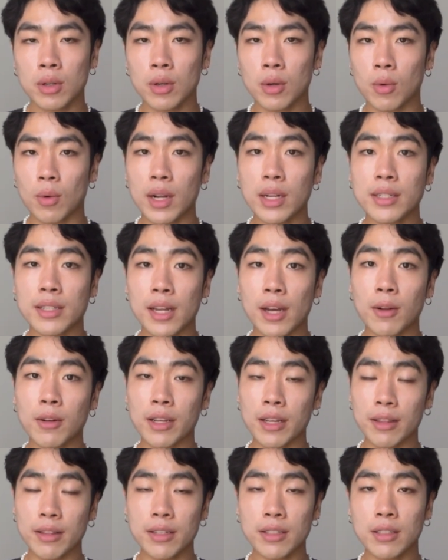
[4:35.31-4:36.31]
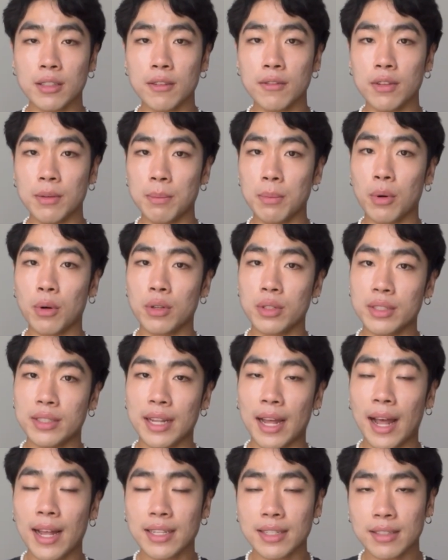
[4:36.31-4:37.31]
write down a list of important
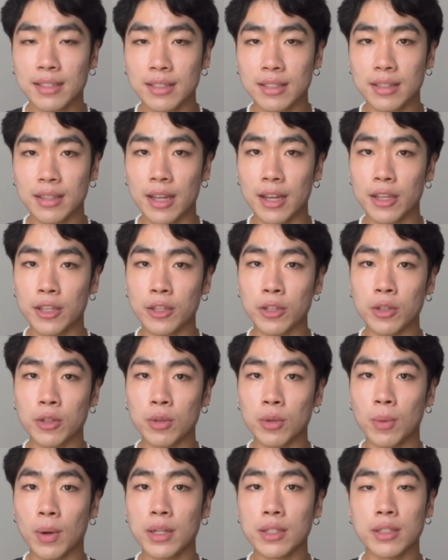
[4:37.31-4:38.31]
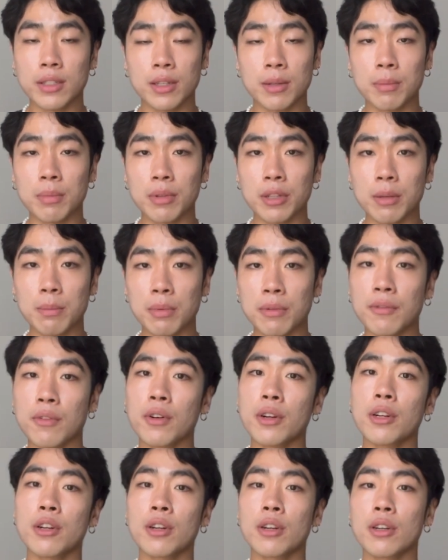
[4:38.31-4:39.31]
tasks that you want to complete
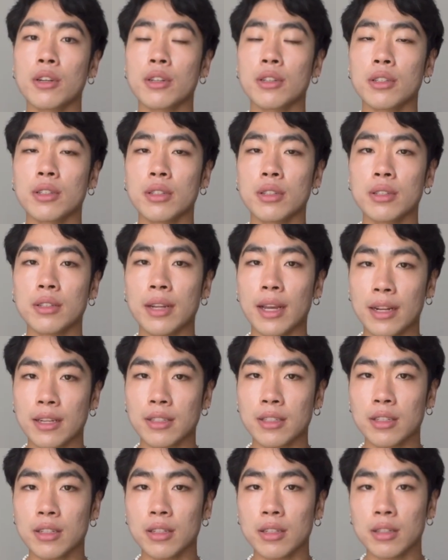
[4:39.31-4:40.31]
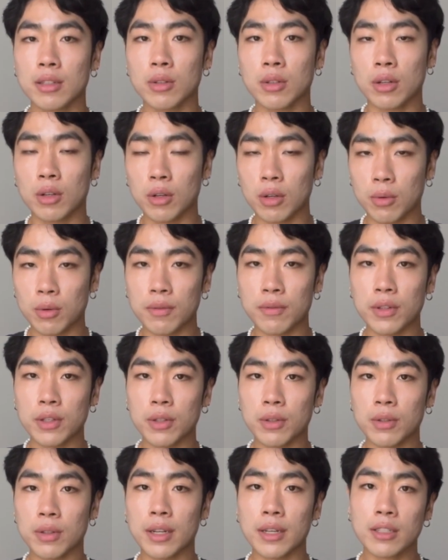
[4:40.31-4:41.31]
before your next goal
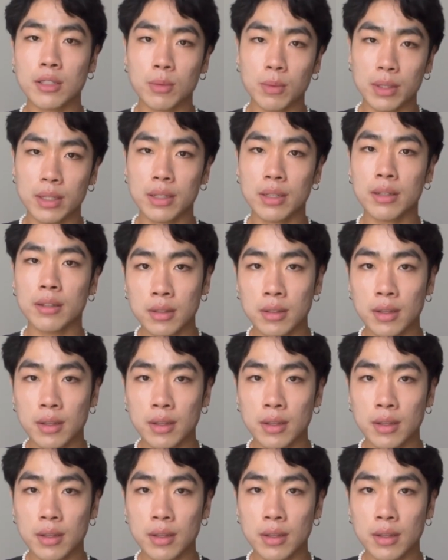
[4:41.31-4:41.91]
review next week.